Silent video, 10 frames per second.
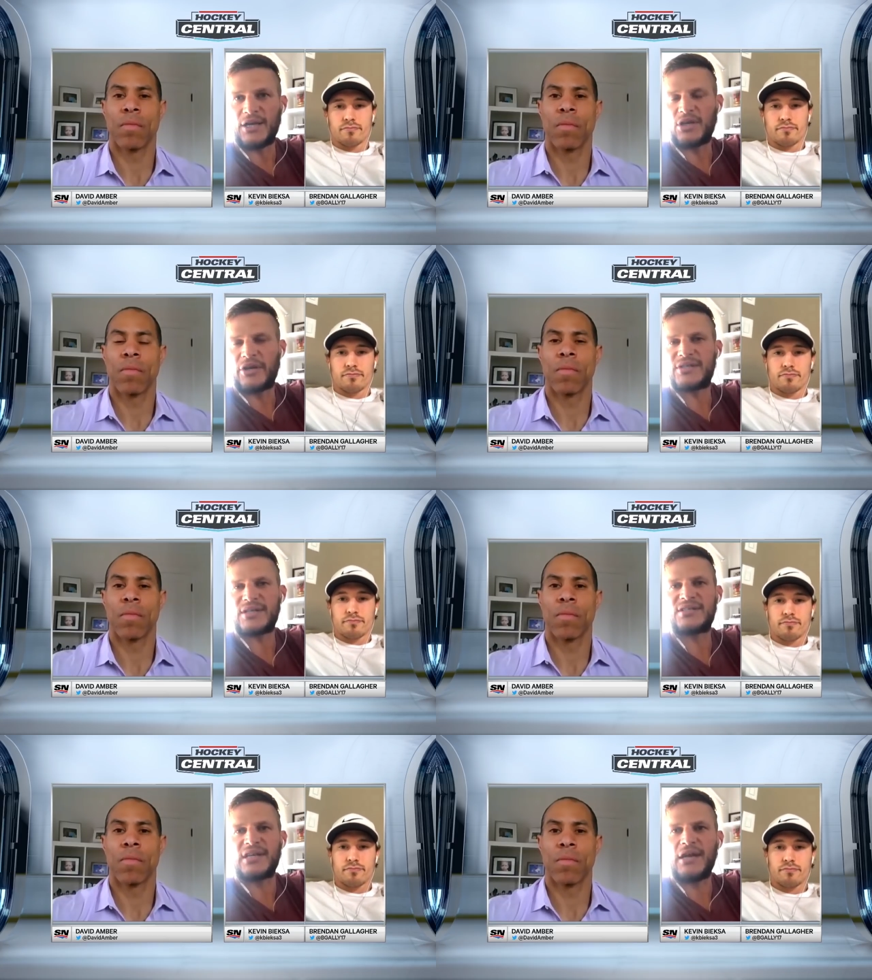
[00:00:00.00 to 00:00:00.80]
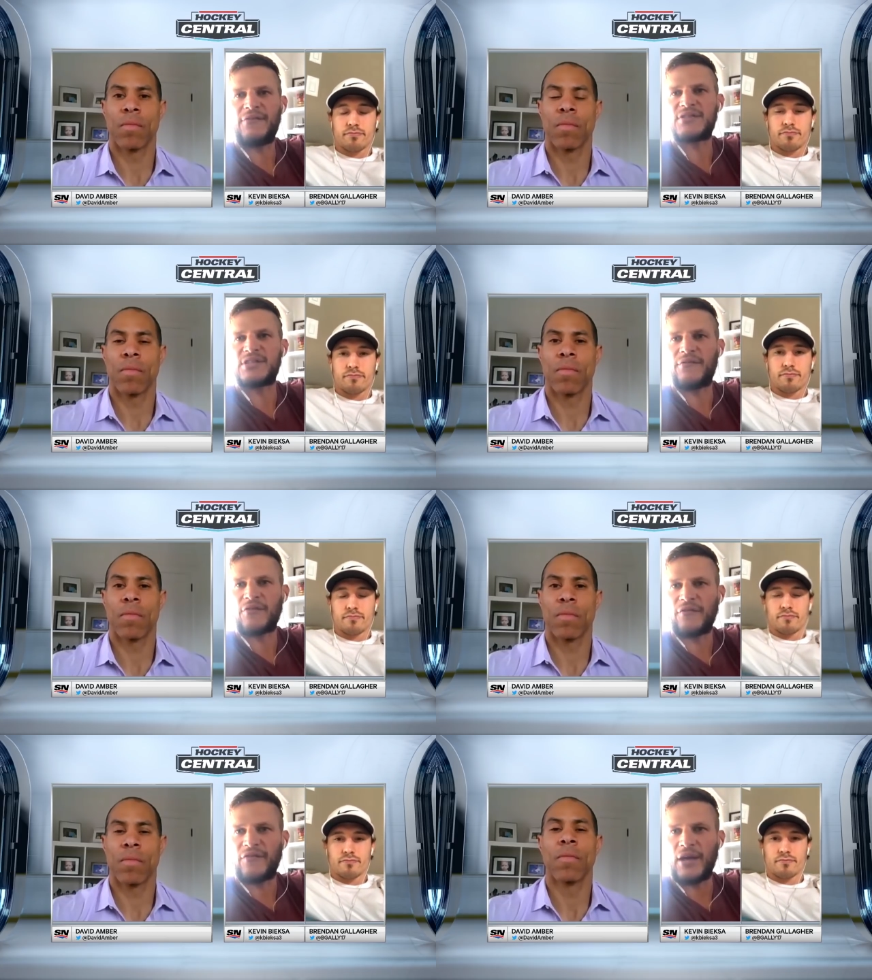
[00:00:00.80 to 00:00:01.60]
Speaker 1: As long as it's safe
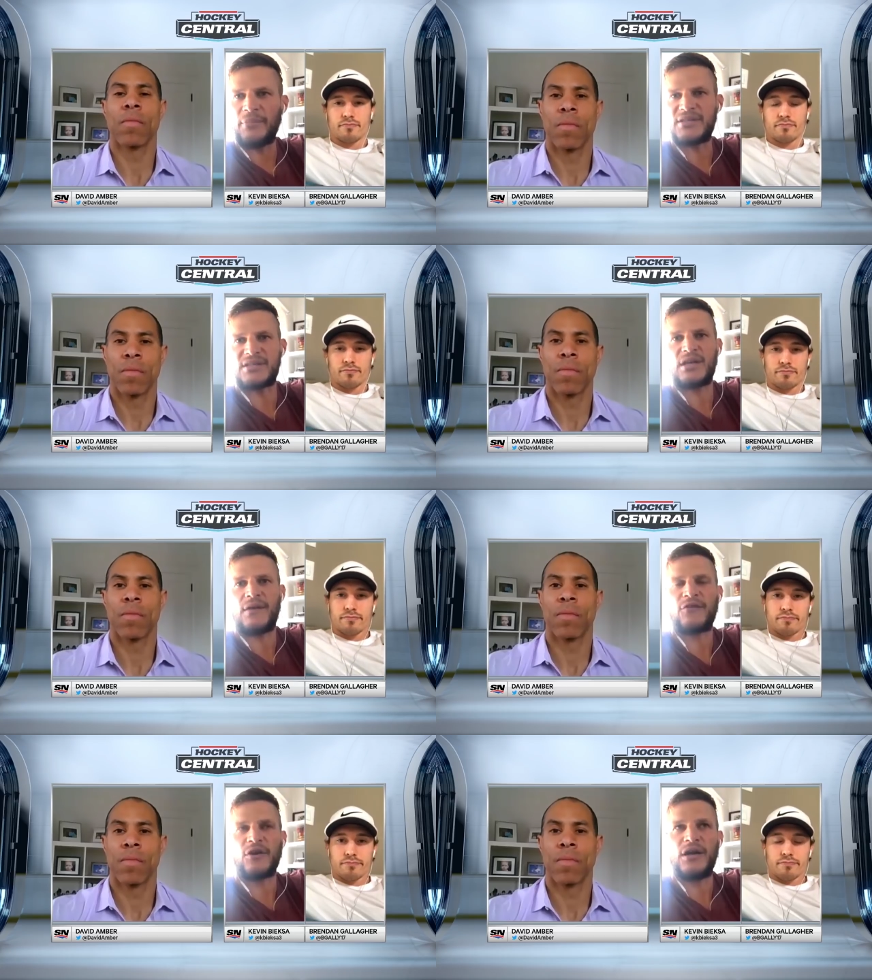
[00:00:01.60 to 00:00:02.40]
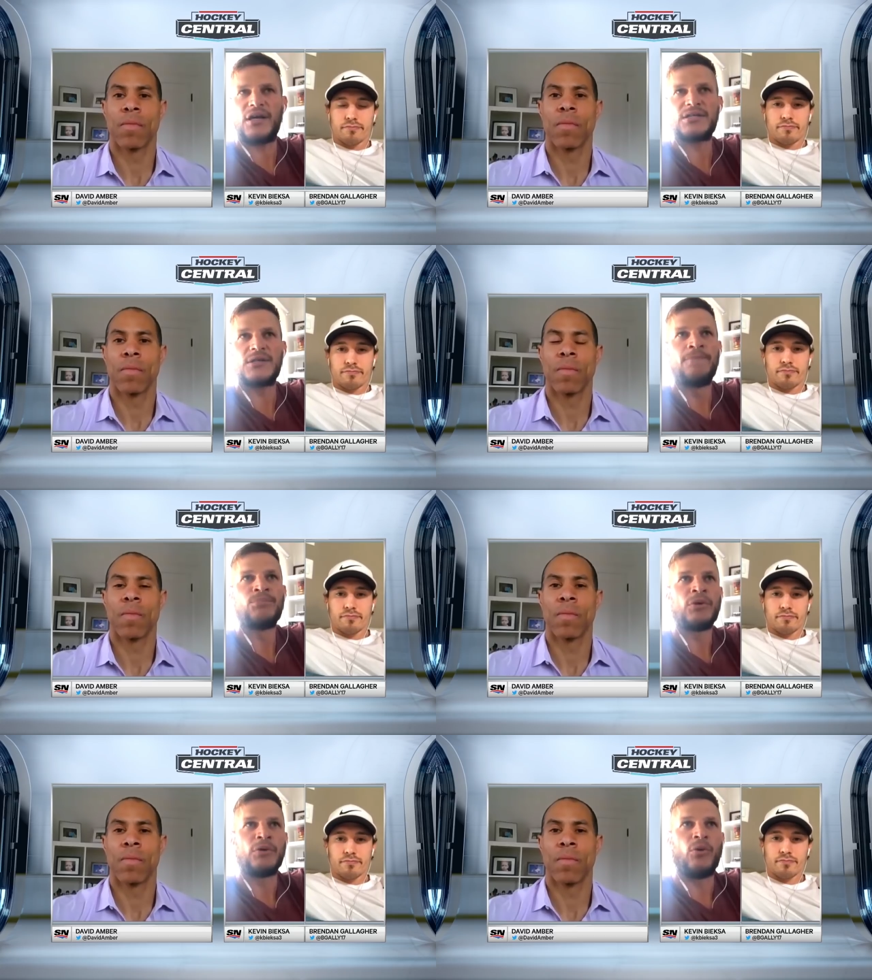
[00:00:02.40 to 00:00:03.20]
for our families, it's safe for us.
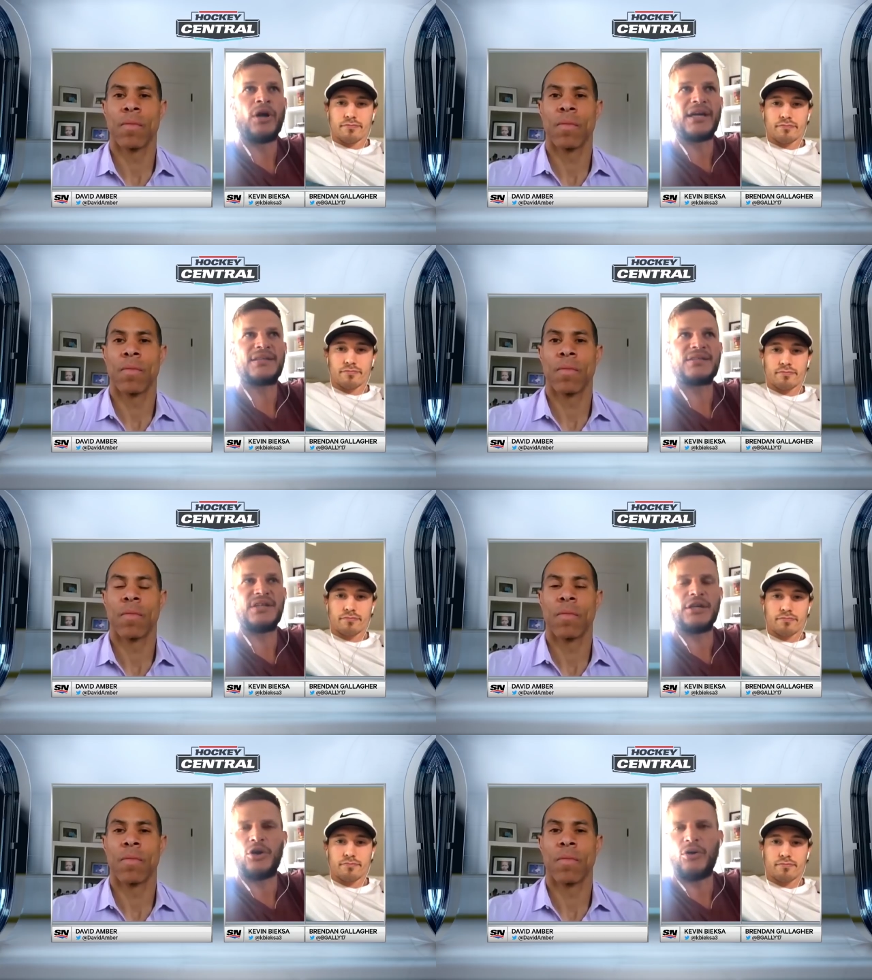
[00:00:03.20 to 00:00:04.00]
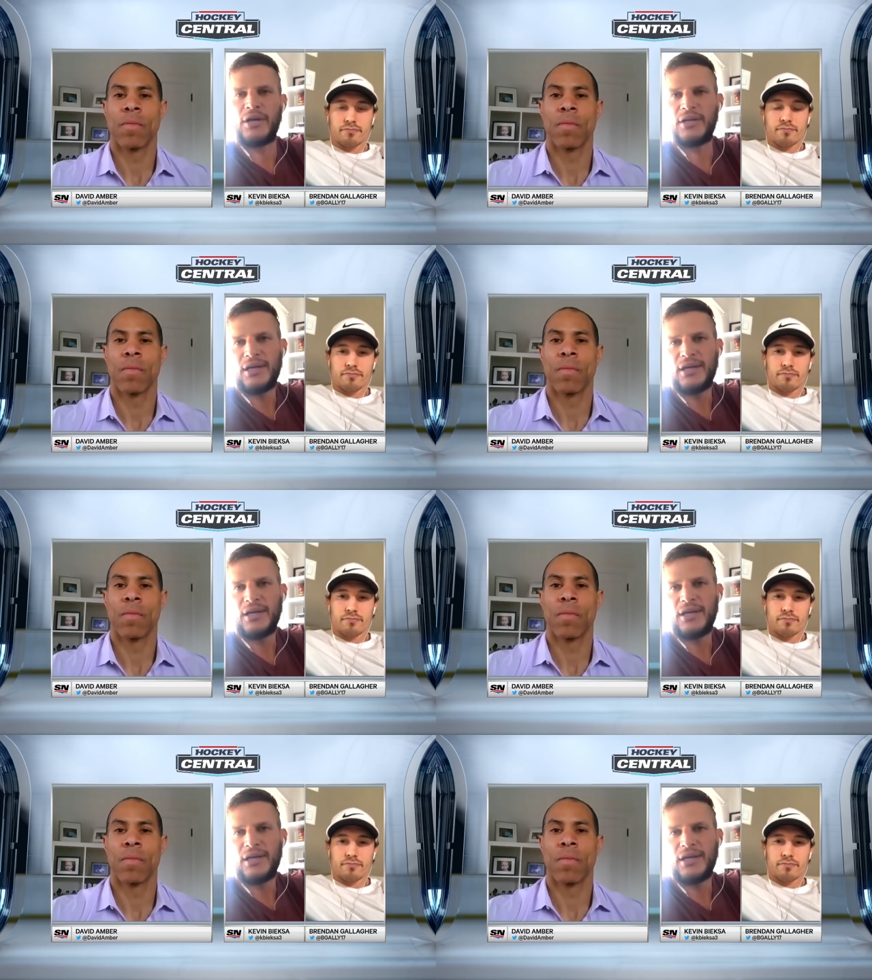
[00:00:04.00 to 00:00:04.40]
We want to get this thing going.